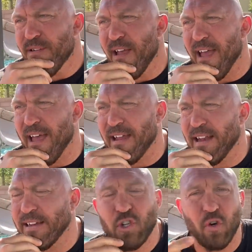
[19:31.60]
And
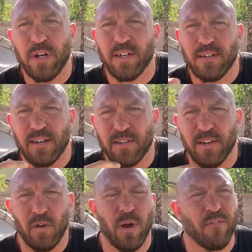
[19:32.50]
I enjoyed it, as I
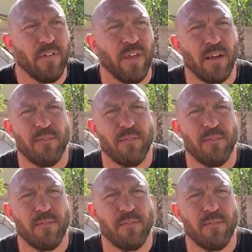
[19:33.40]
do everything.